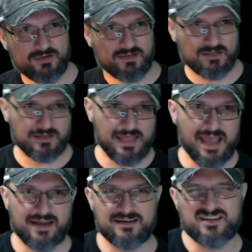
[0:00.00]
Look at
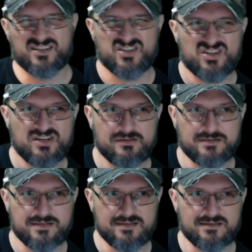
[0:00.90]
that. Still
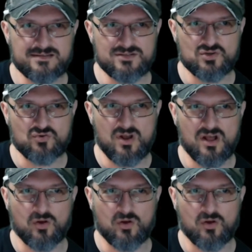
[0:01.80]
says it's a trunk.